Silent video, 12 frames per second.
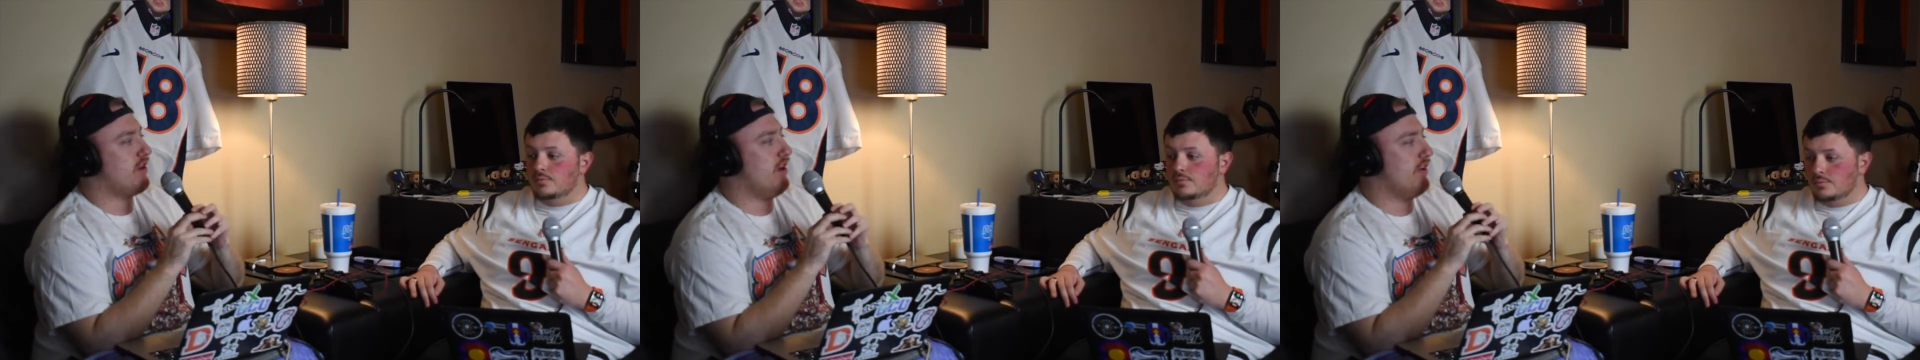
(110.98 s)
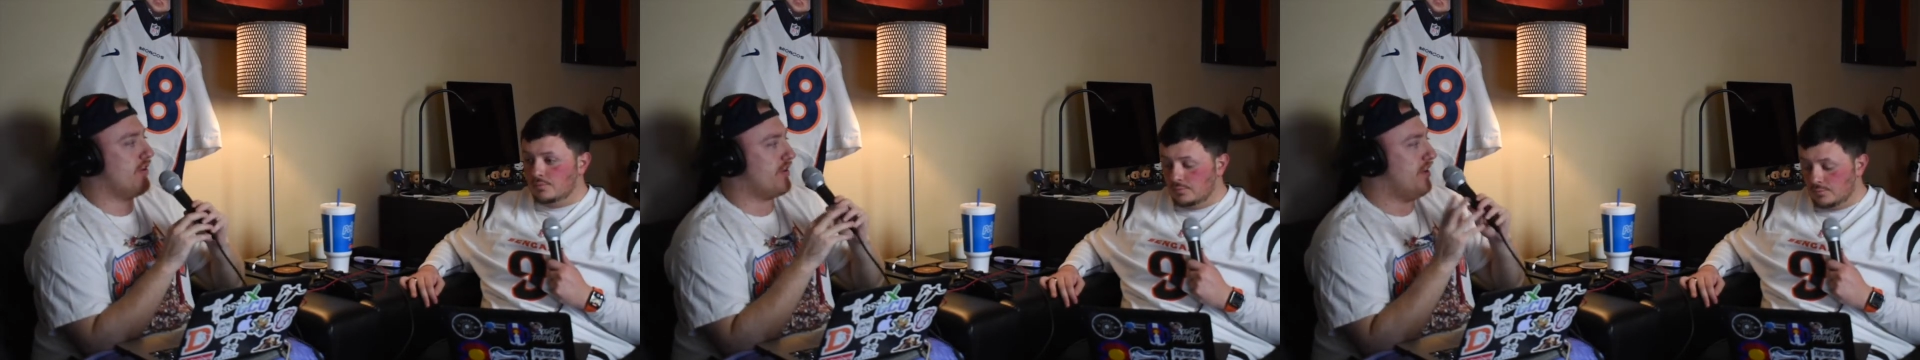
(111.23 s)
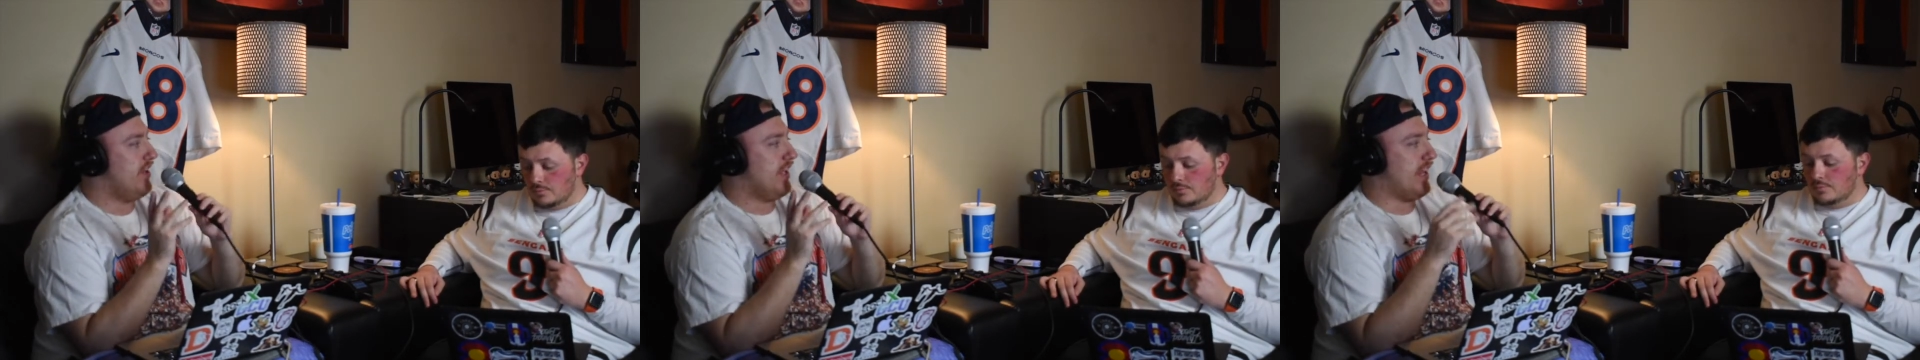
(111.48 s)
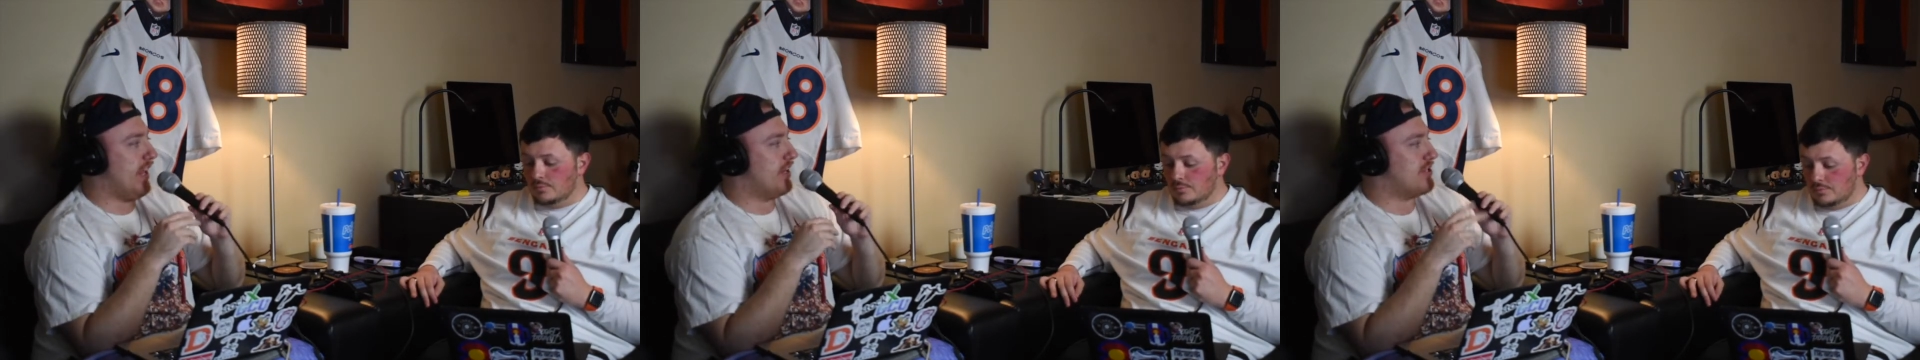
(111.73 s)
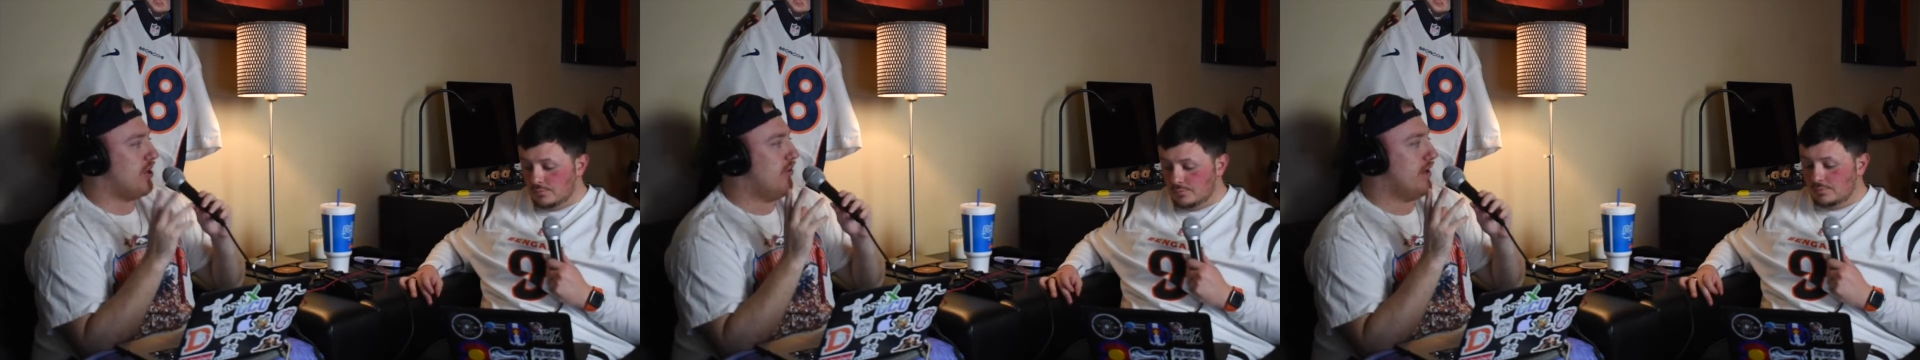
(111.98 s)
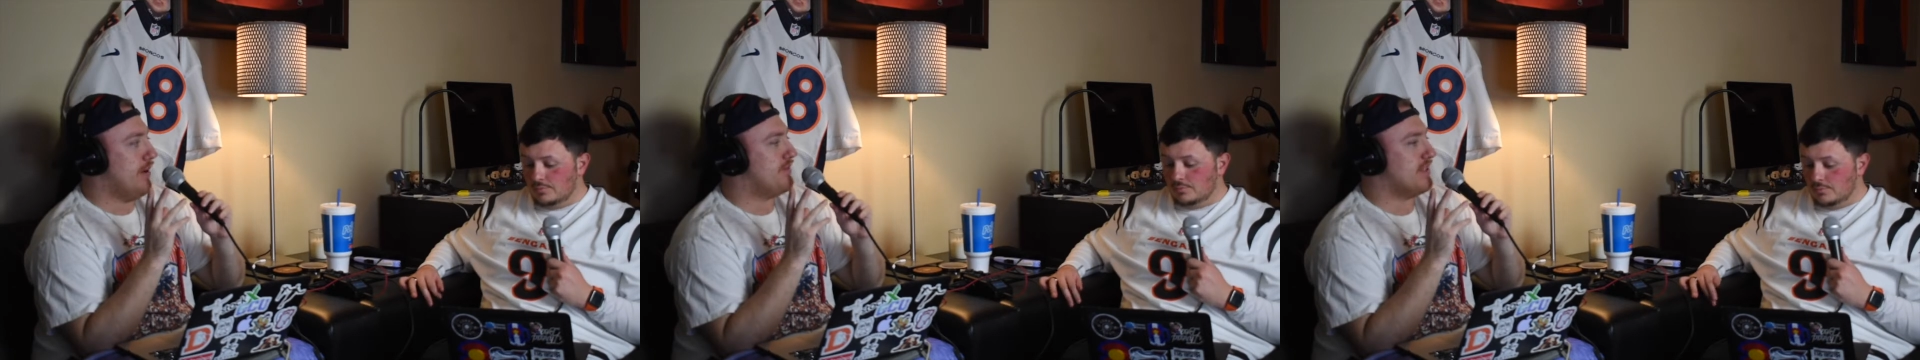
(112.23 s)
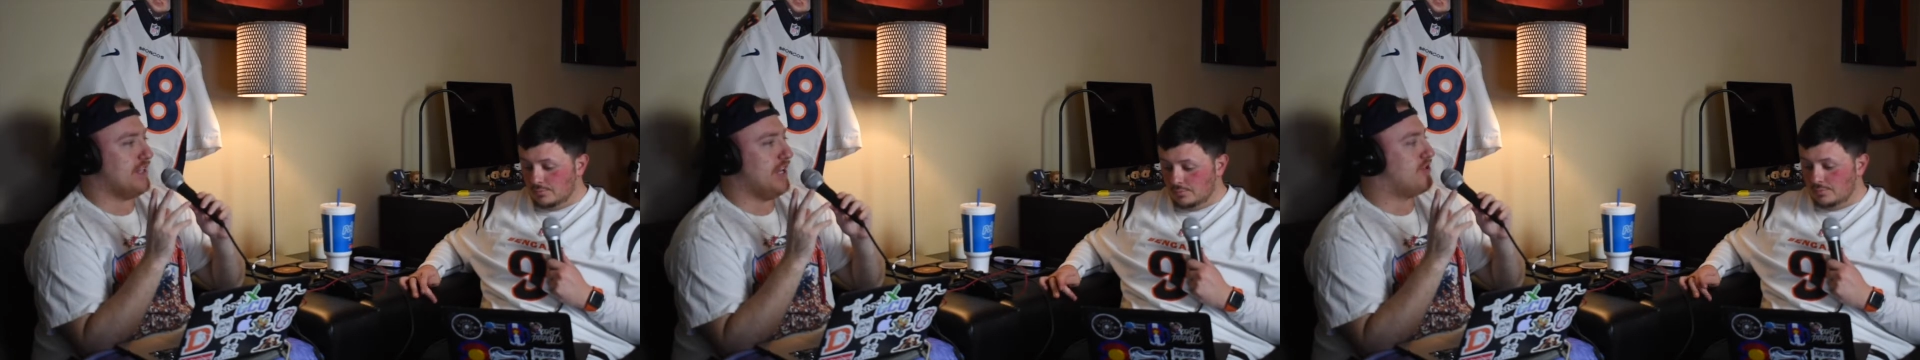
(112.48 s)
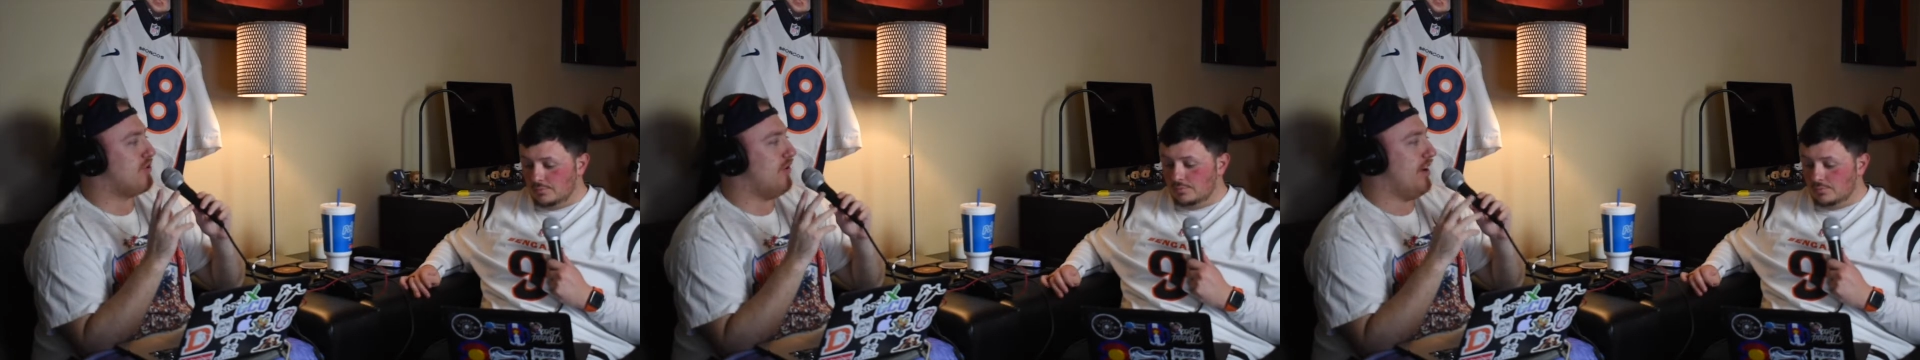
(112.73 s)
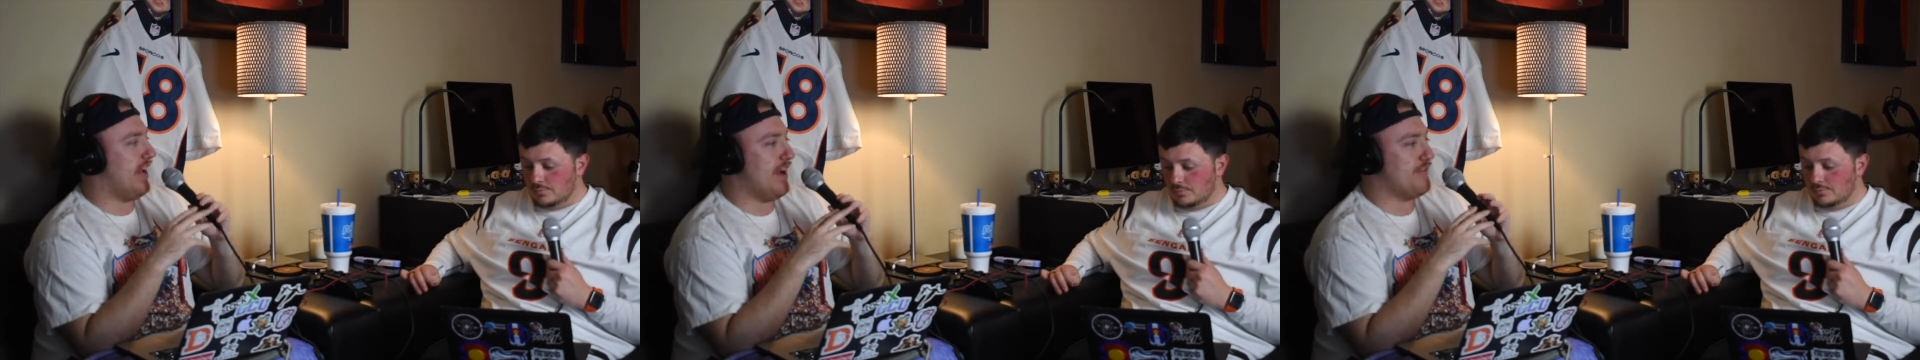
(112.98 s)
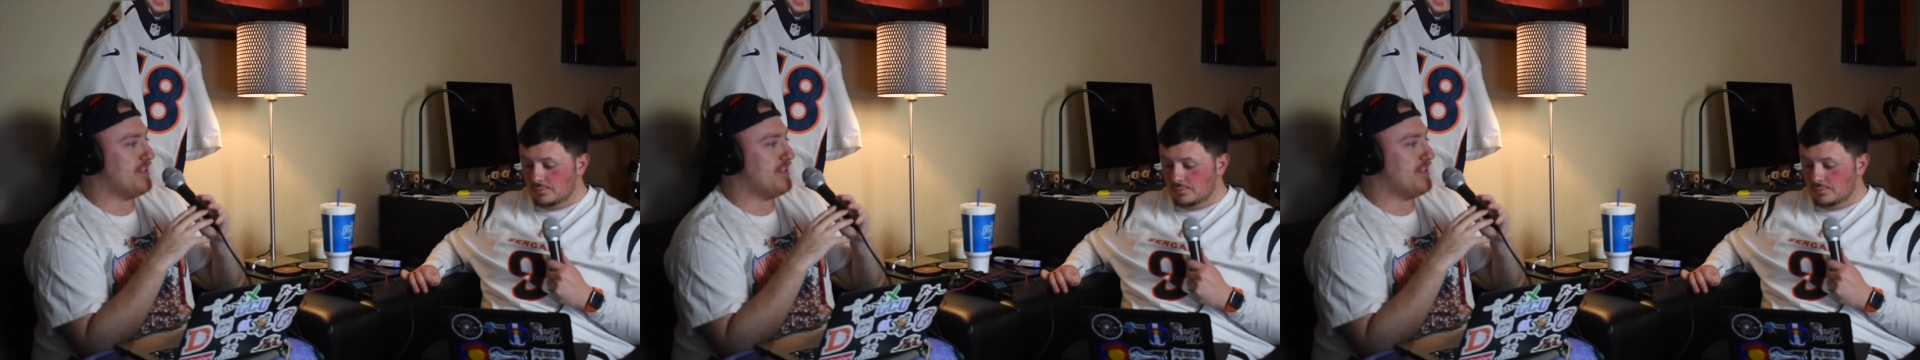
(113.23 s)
Speaker 1: collared. He showed up to Detroit every